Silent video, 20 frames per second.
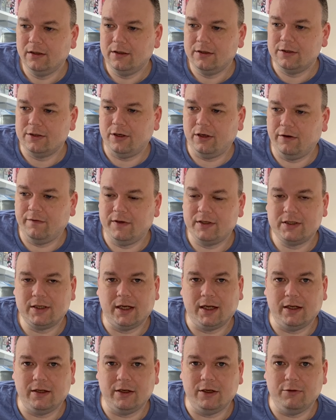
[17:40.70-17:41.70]
service
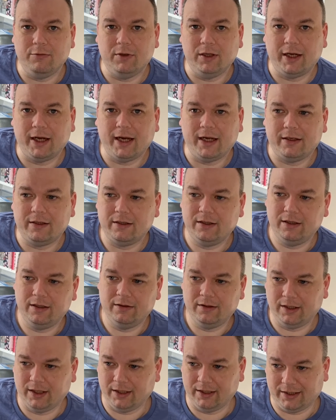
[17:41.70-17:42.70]
and you will get
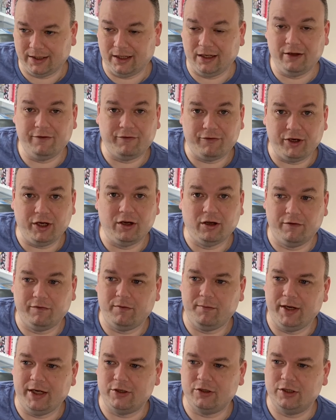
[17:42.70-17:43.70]
a delivery
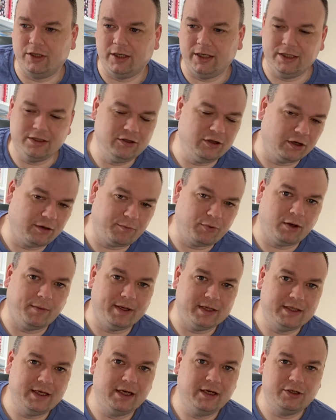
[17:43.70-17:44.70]
confirmation, at least. Not a proper
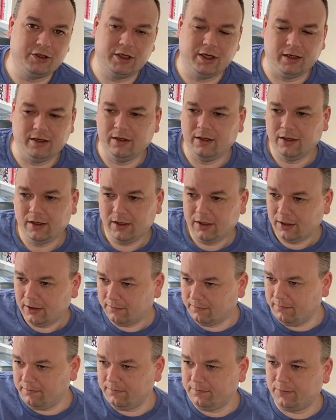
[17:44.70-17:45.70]
signature,
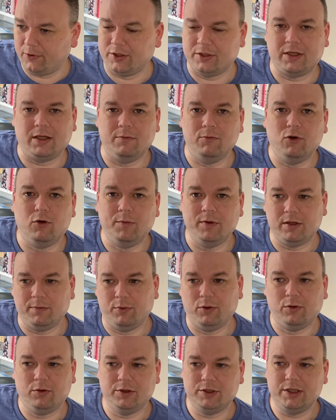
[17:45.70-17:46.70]
because at the moment the
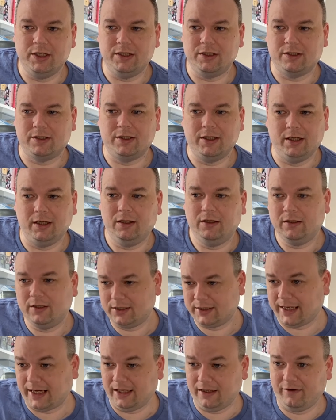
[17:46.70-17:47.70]
posties are still
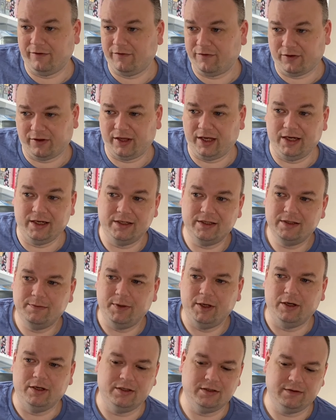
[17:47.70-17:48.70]
signing for things
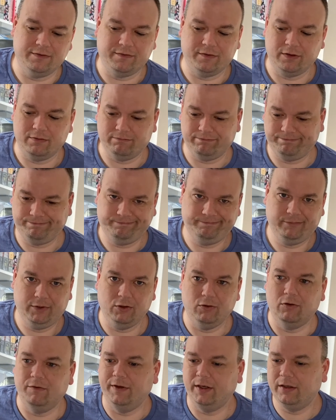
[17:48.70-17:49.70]
because of
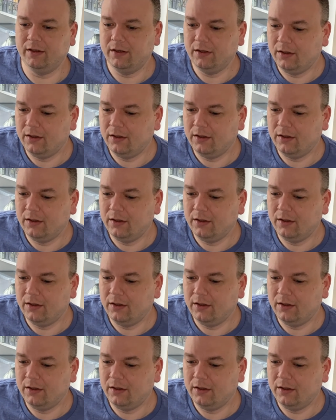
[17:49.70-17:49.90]
COVID.